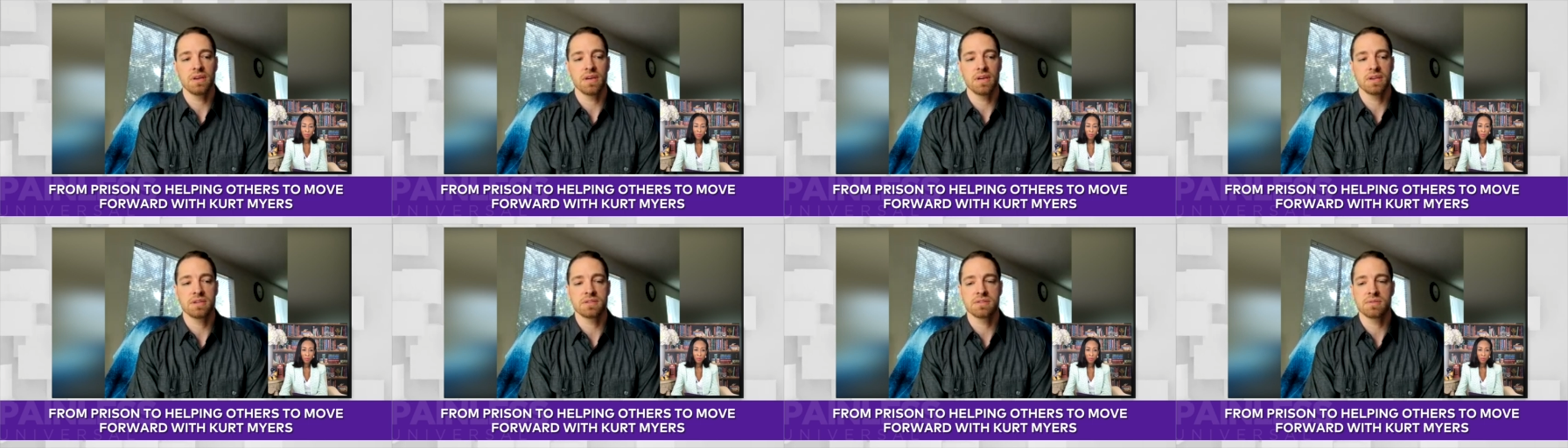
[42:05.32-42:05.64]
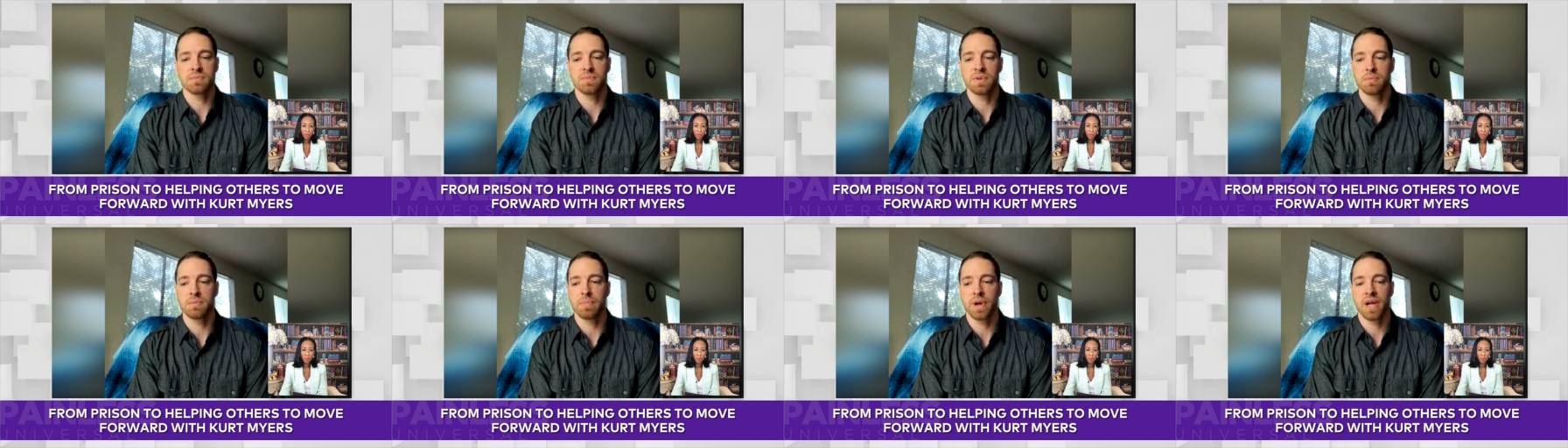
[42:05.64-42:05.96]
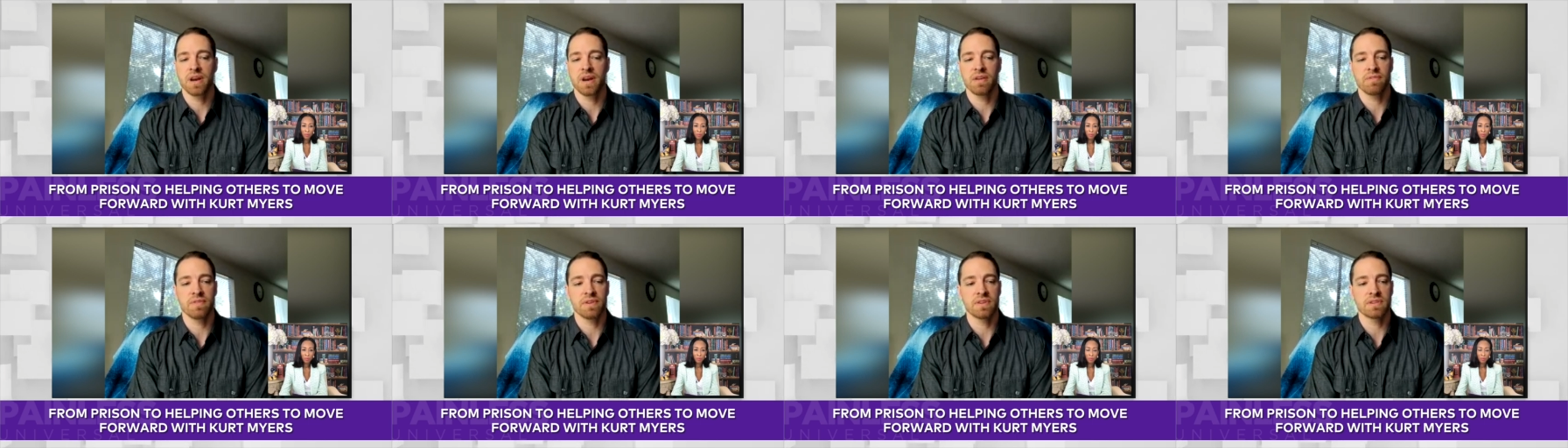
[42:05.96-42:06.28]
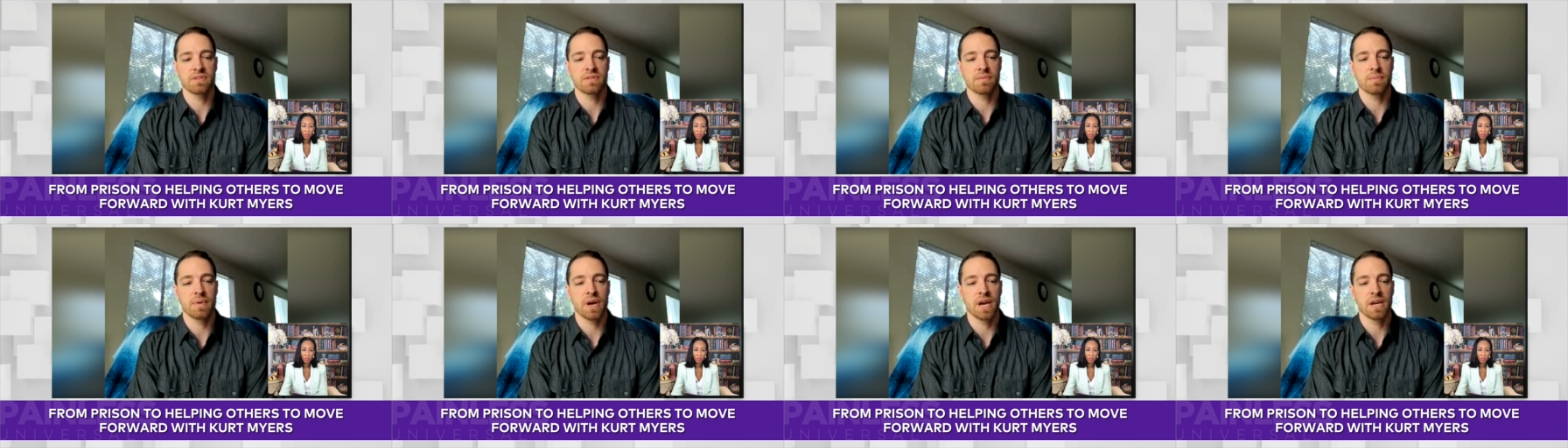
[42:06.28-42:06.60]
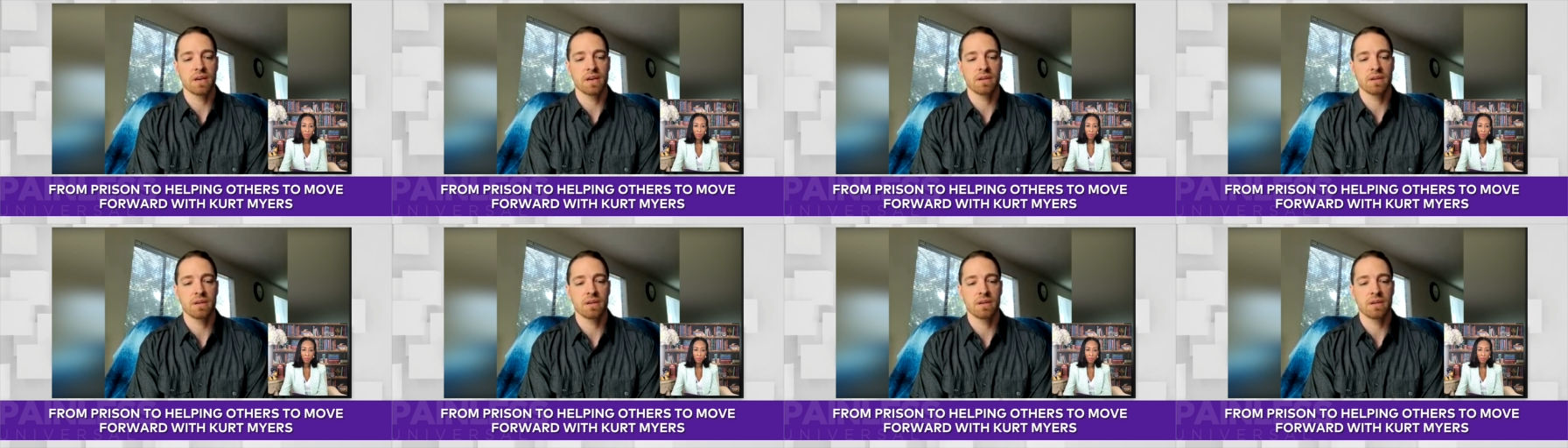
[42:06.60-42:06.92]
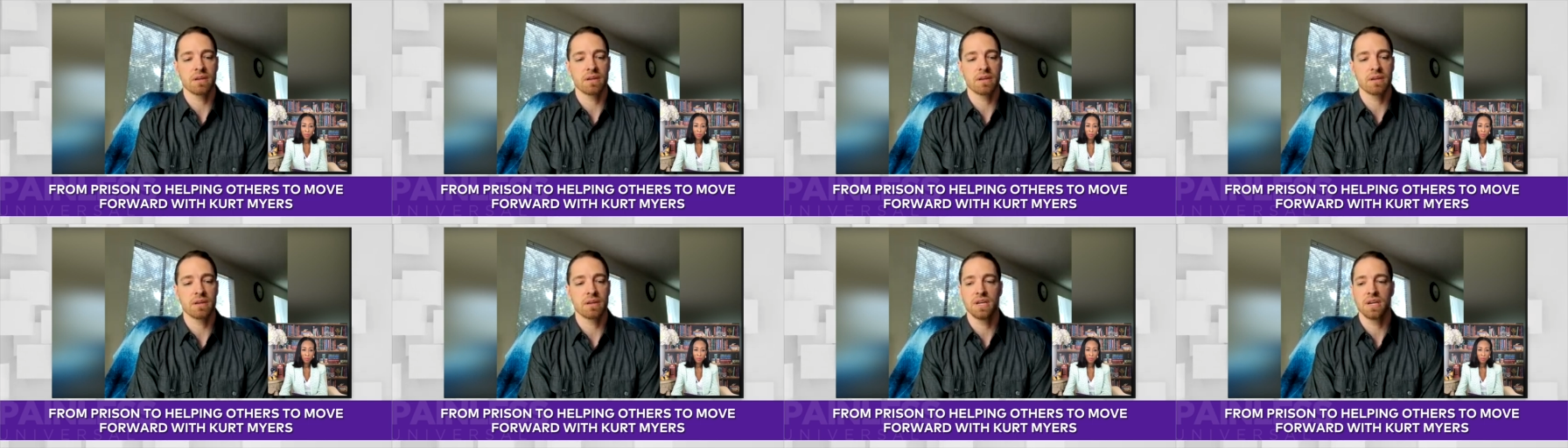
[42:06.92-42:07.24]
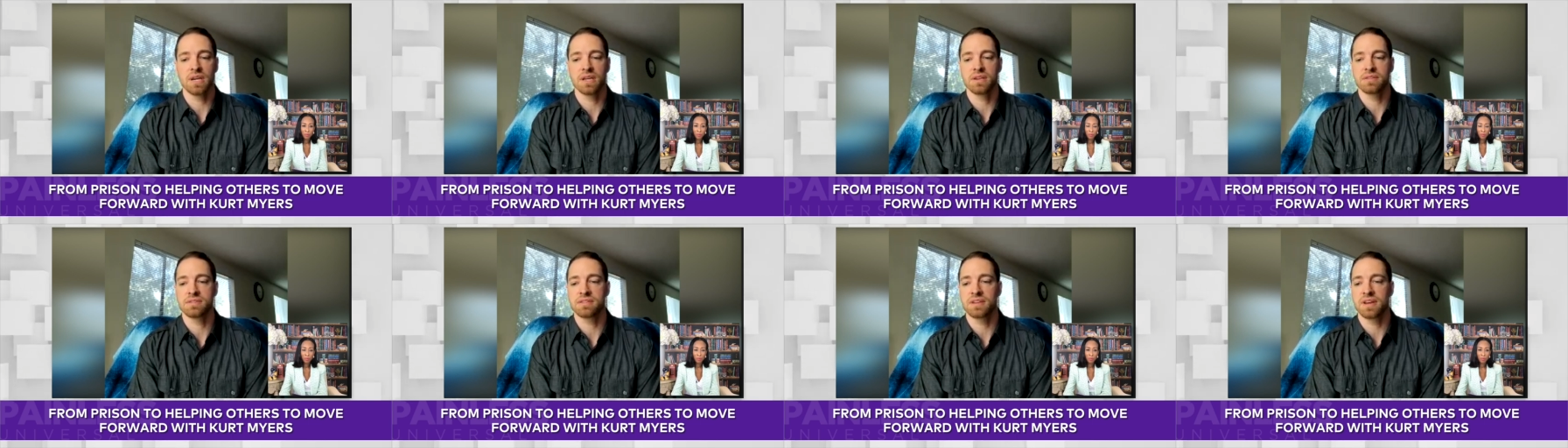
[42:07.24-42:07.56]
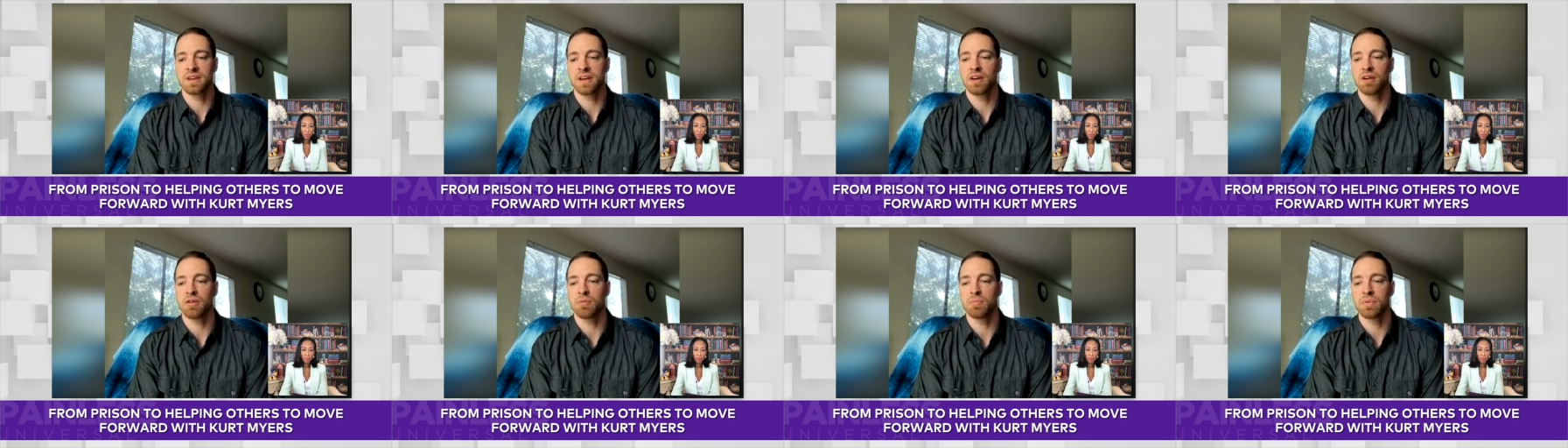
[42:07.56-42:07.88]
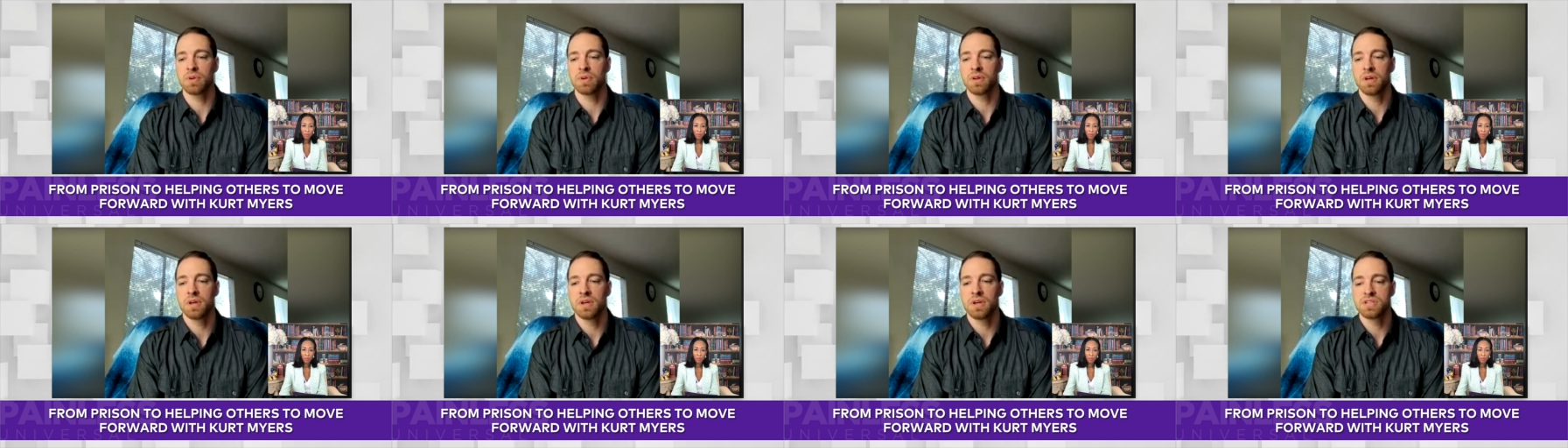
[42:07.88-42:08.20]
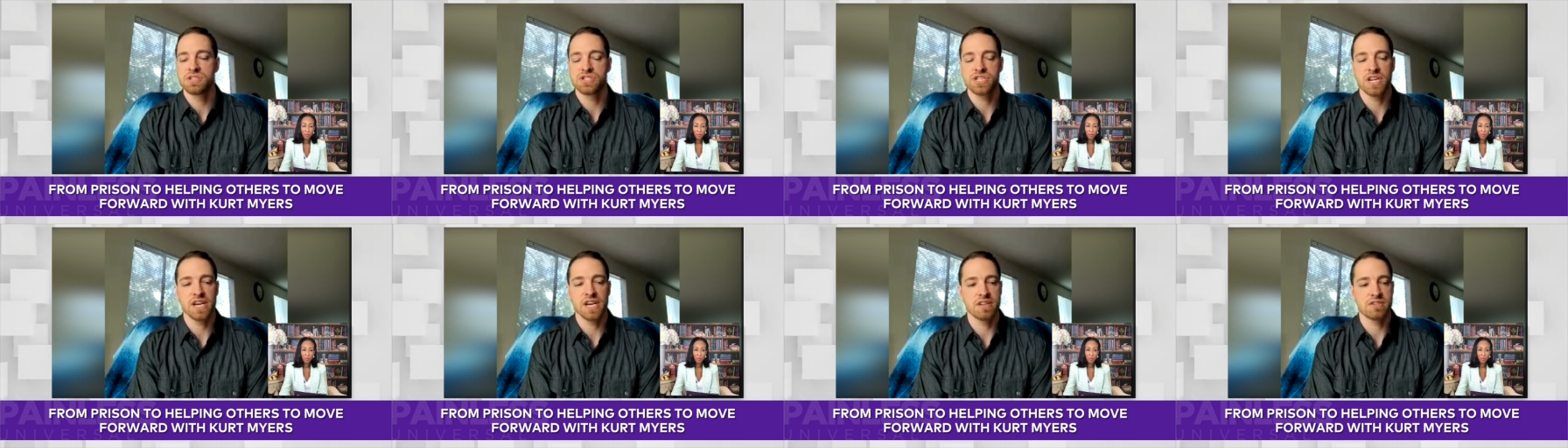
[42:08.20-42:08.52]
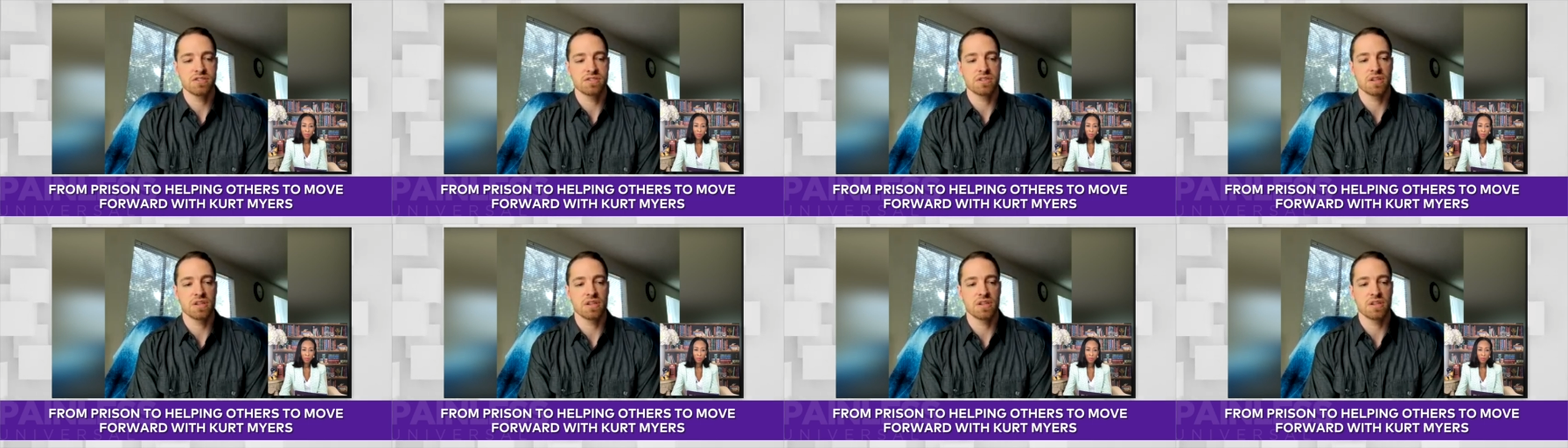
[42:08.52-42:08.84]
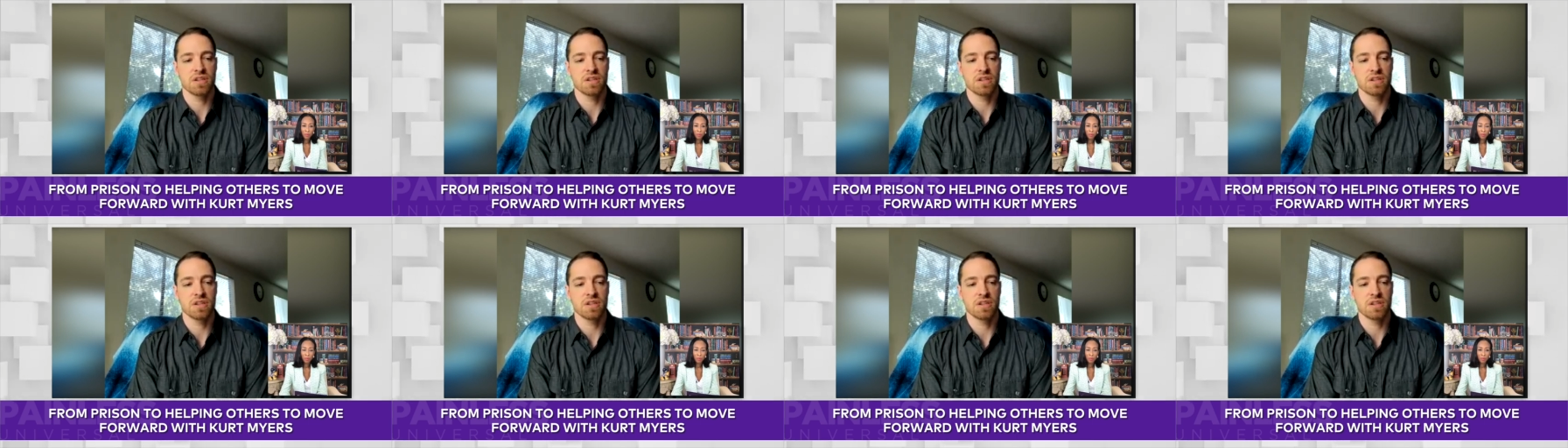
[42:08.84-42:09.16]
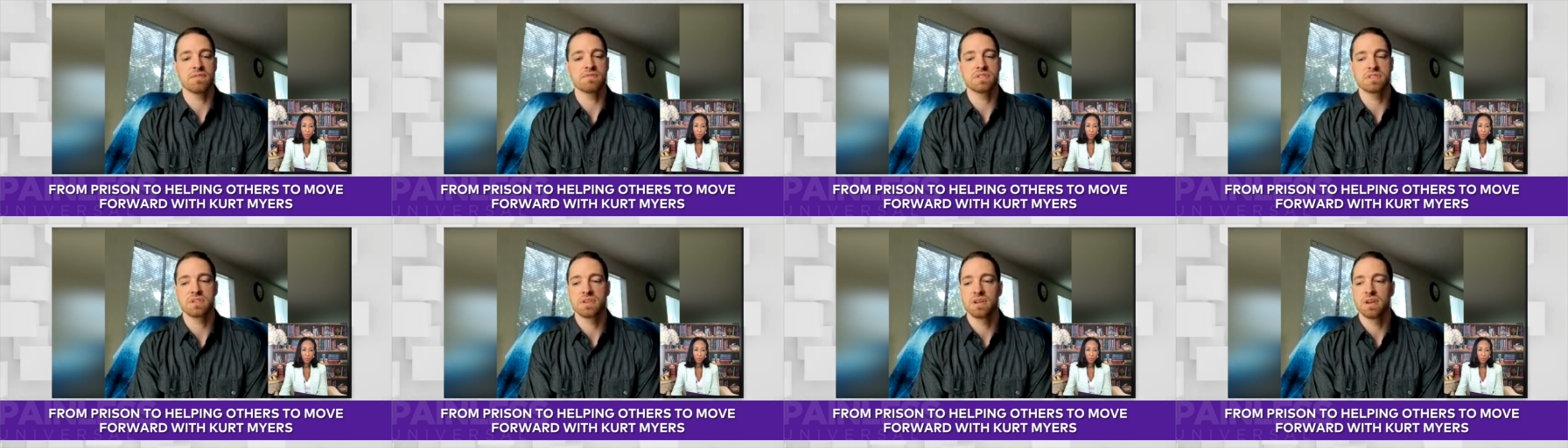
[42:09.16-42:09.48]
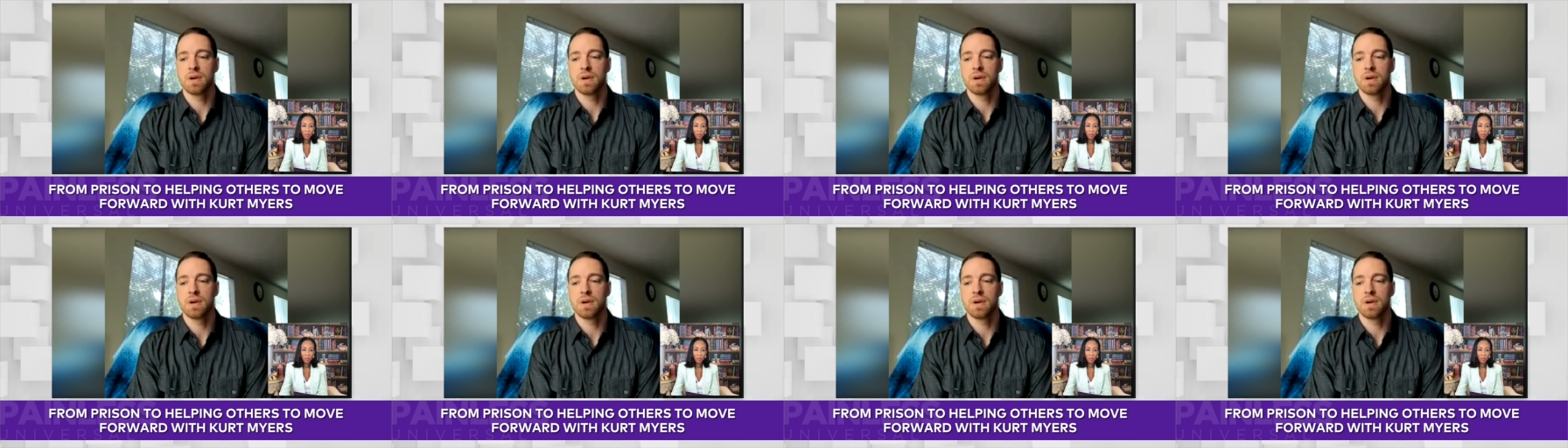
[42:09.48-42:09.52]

and to be a benefit to my community and to help change lives.